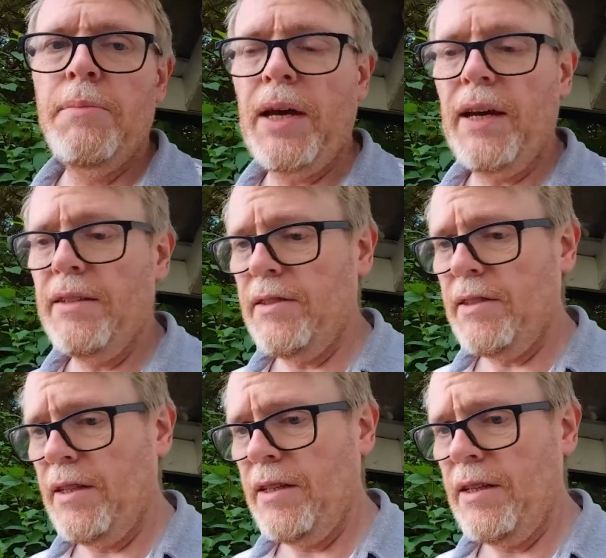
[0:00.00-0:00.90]

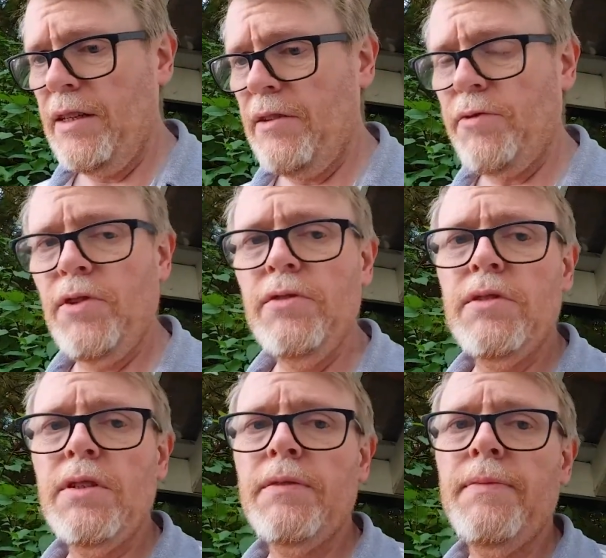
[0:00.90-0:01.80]
pads in the
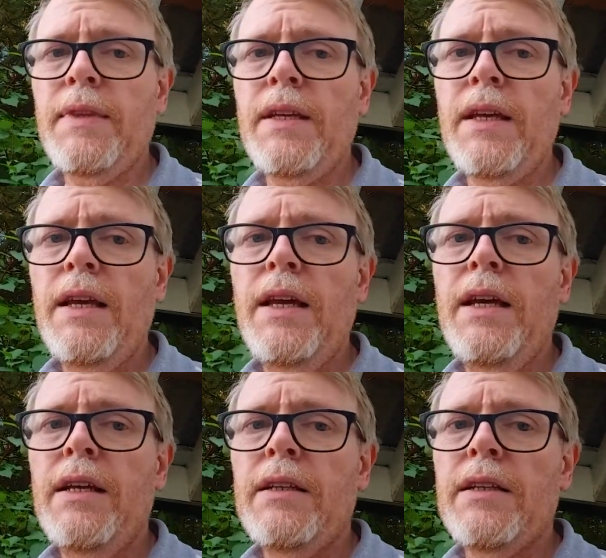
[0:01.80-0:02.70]
front
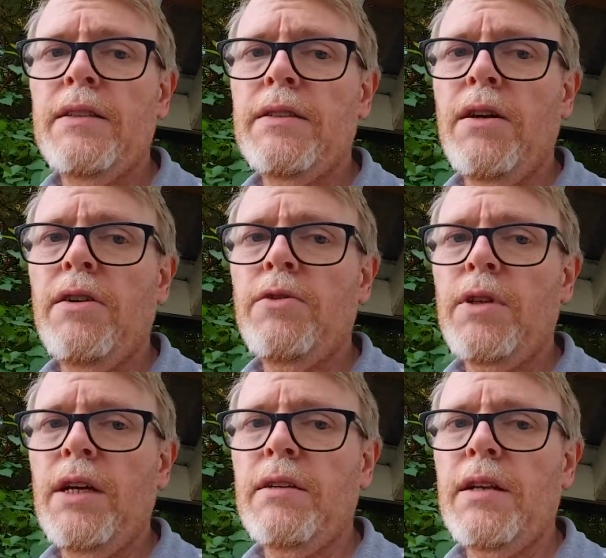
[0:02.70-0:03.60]
that start to
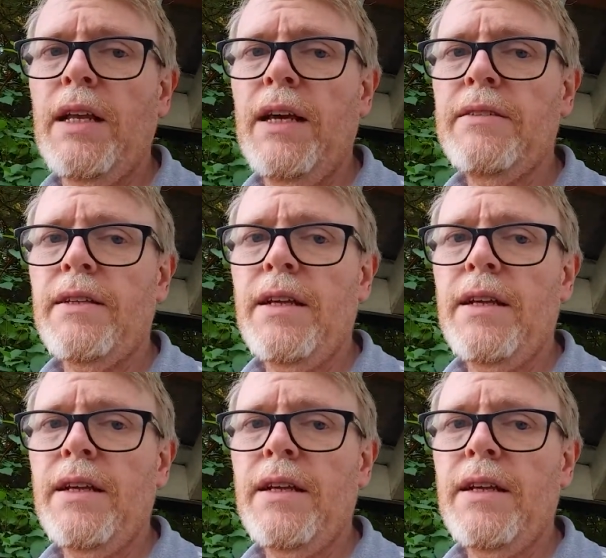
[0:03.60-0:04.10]
get glassed